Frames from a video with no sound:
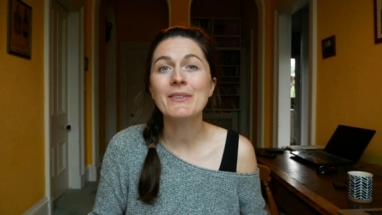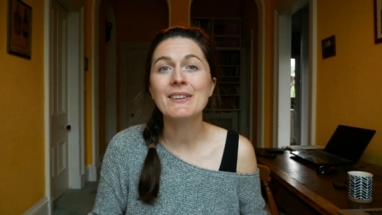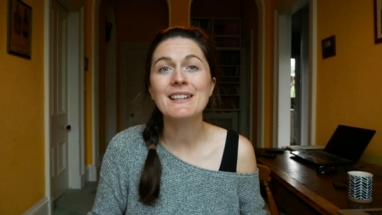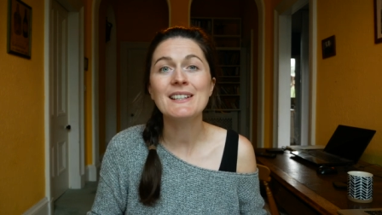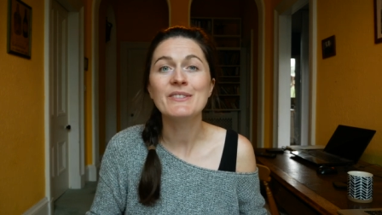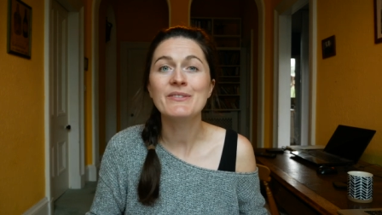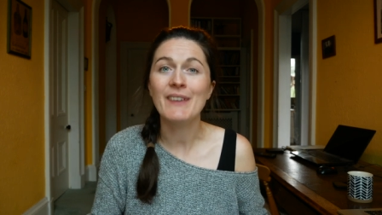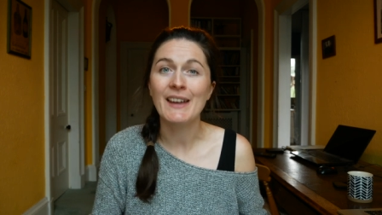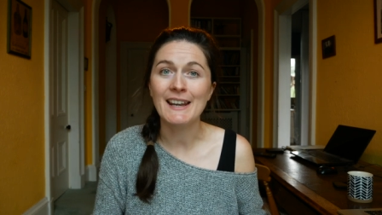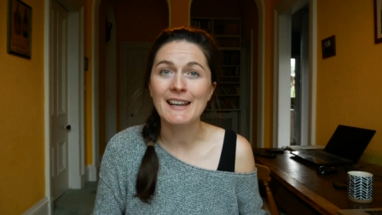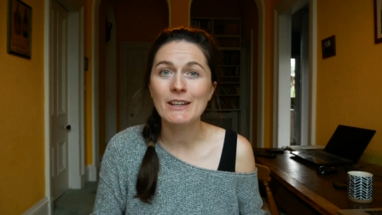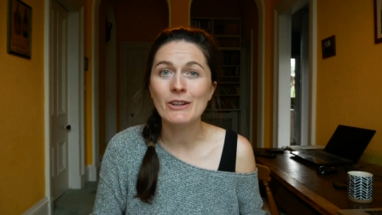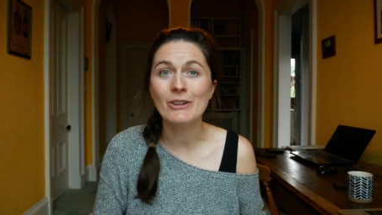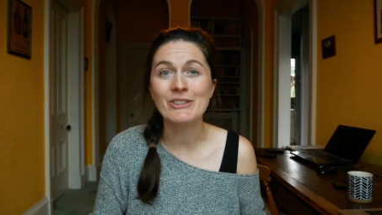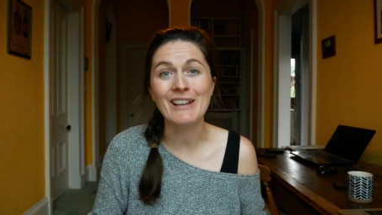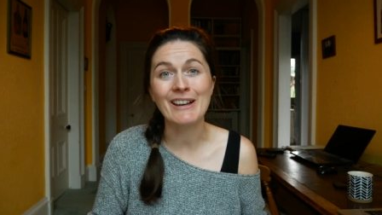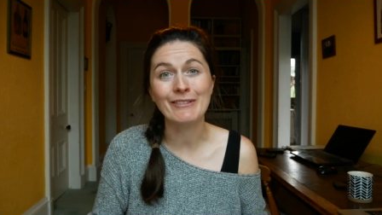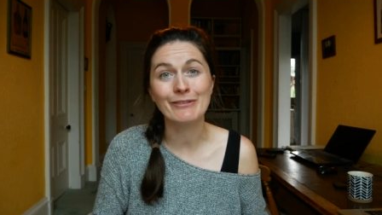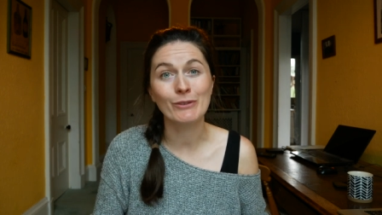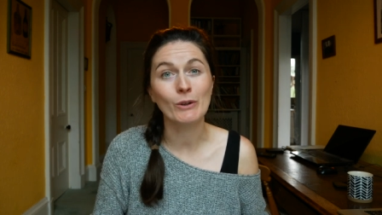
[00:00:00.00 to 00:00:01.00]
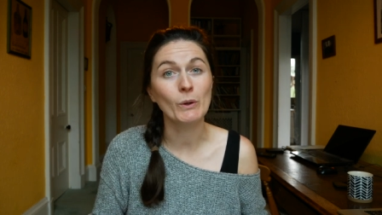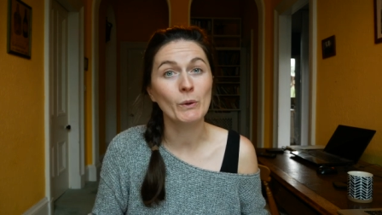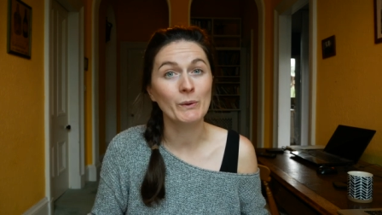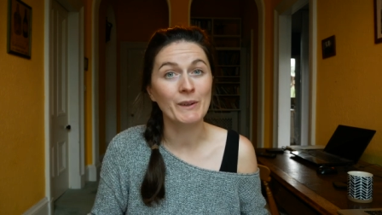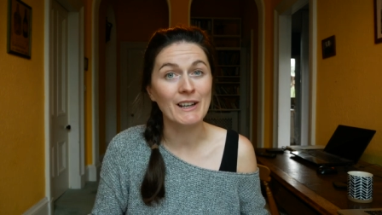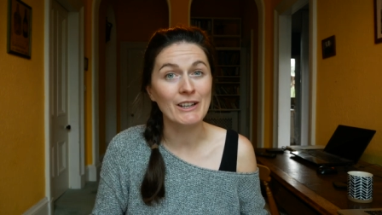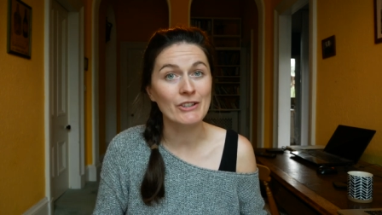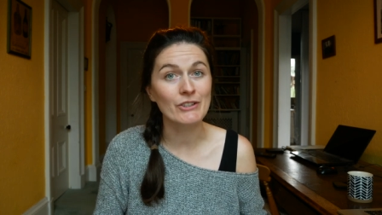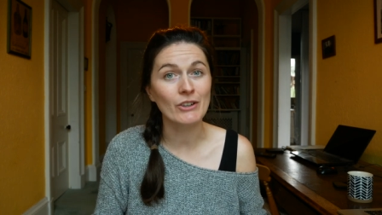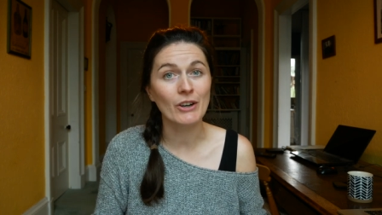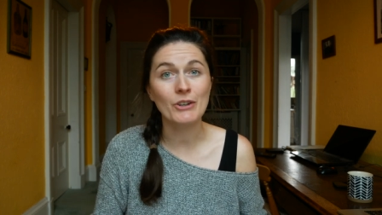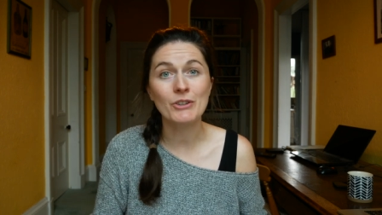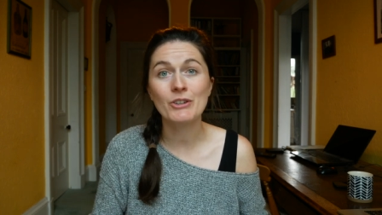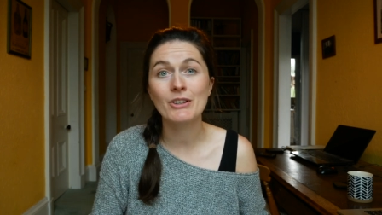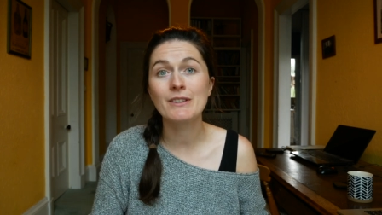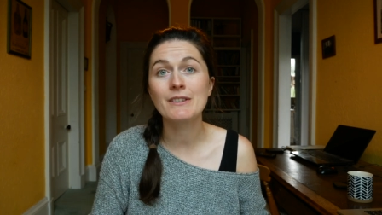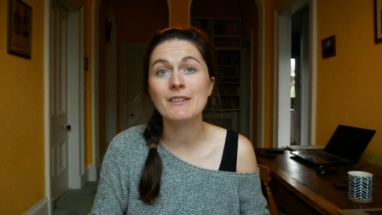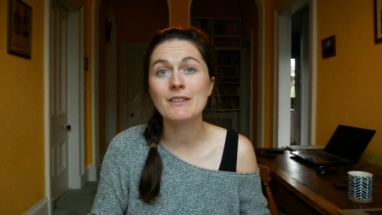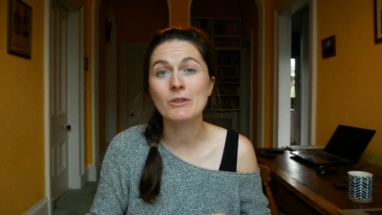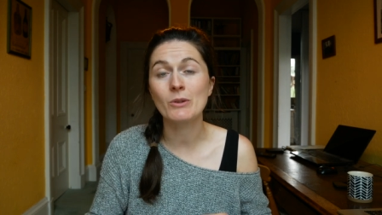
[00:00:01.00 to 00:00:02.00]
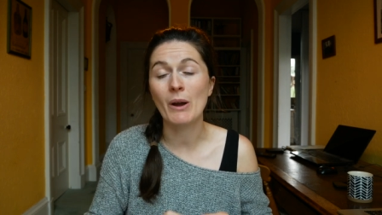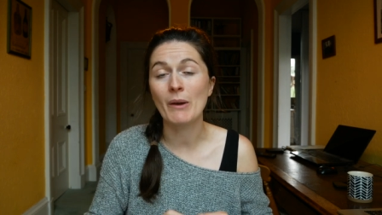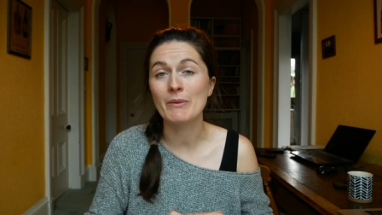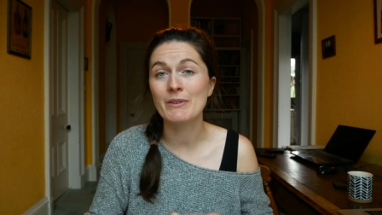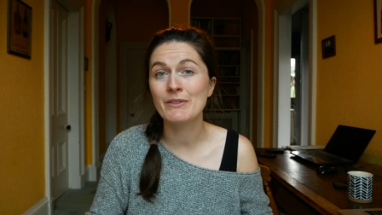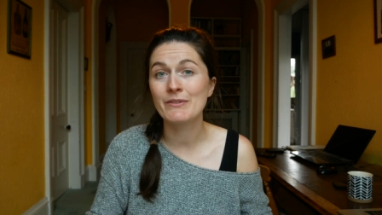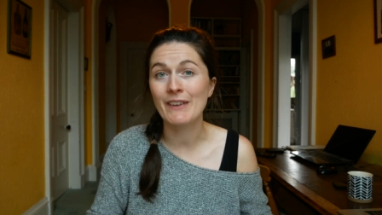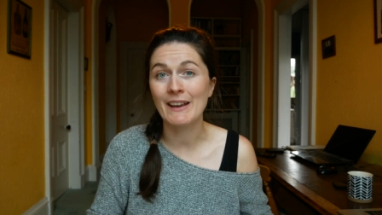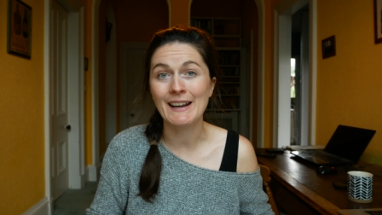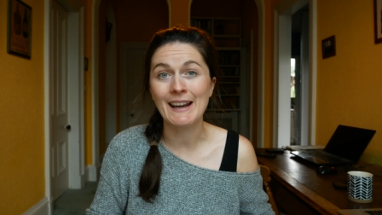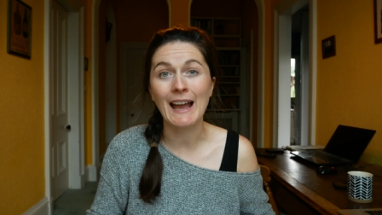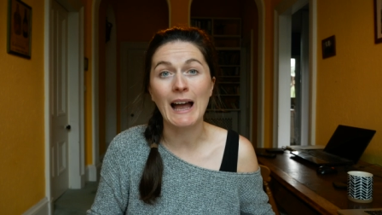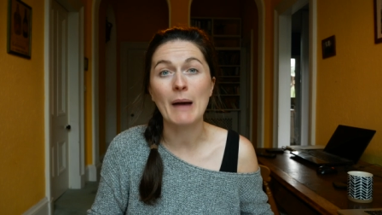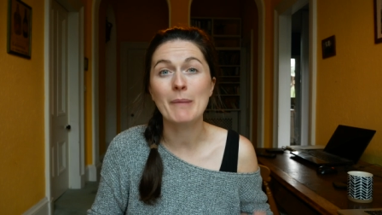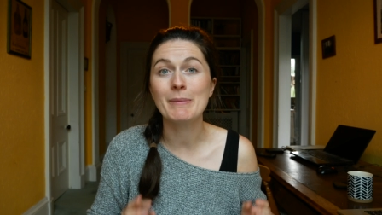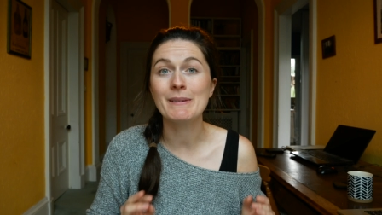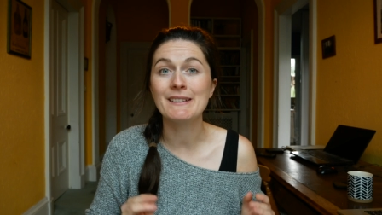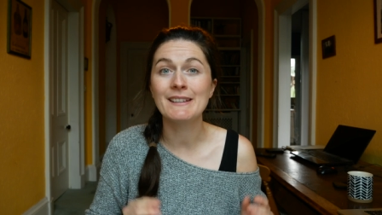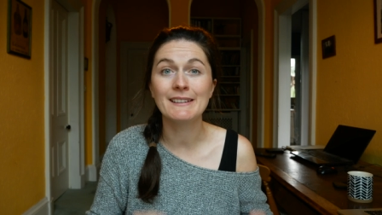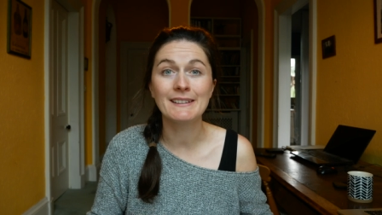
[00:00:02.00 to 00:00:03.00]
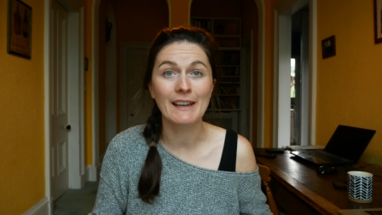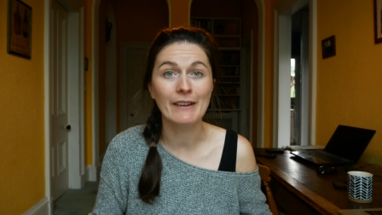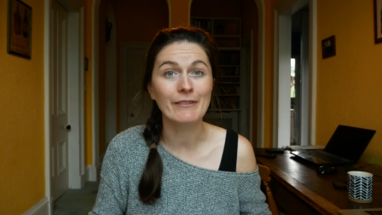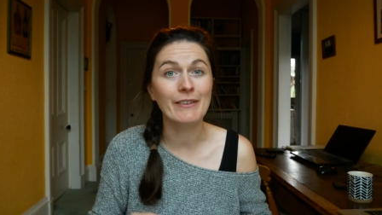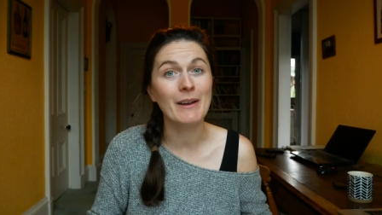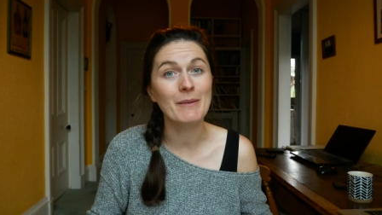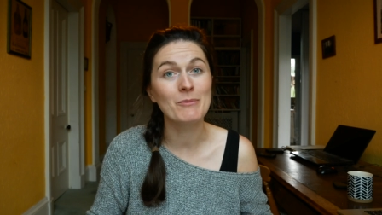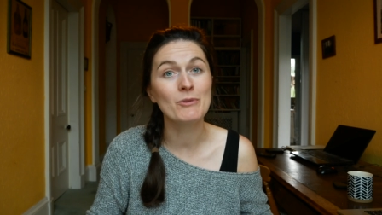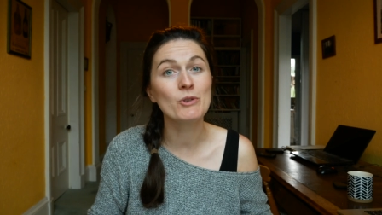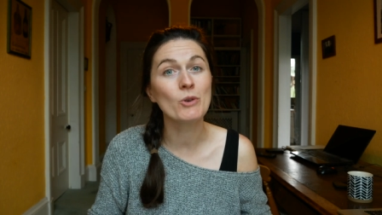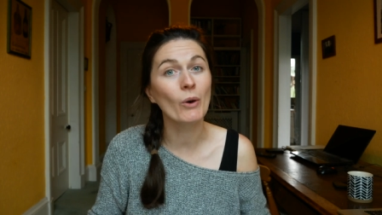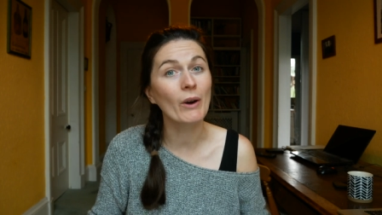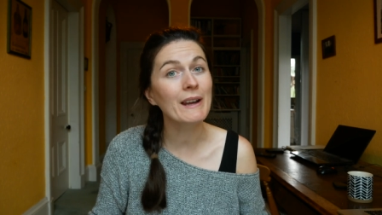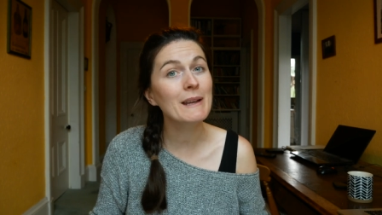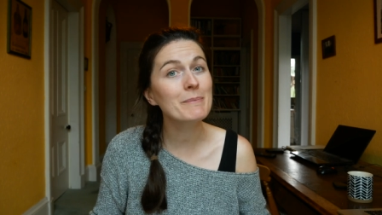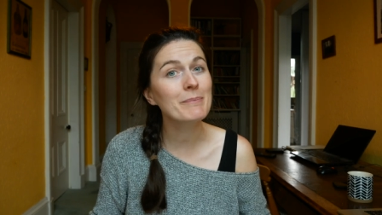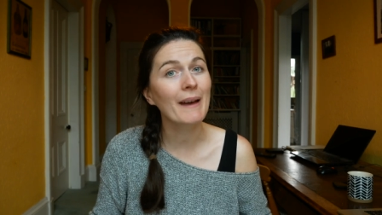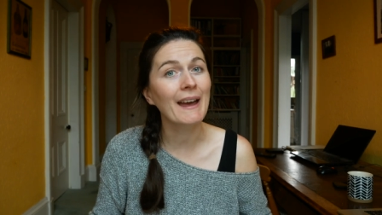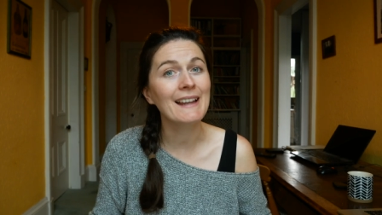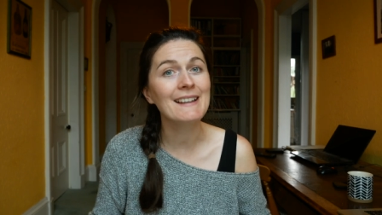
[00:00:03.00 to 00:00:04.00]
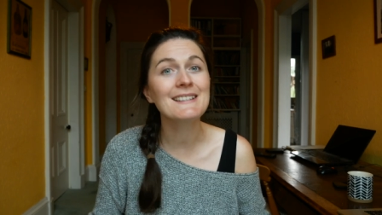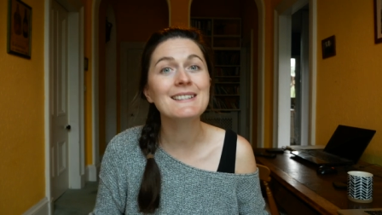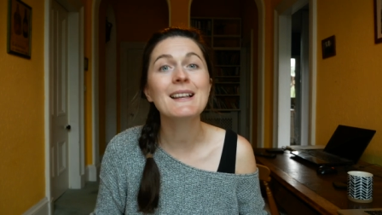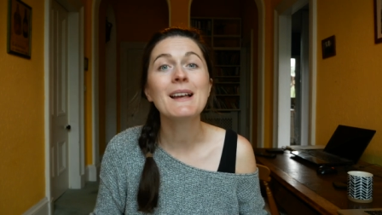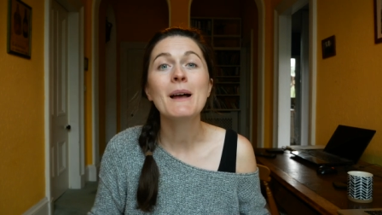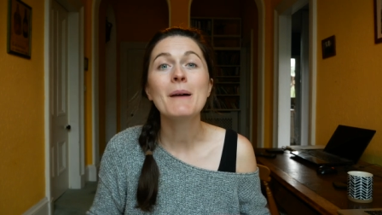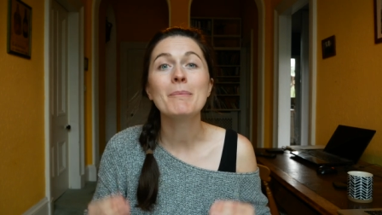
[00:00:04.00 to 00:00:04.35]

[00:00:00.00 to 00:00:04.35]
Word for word: He's very good at following instructions, so I was very happy to give him drawing pins,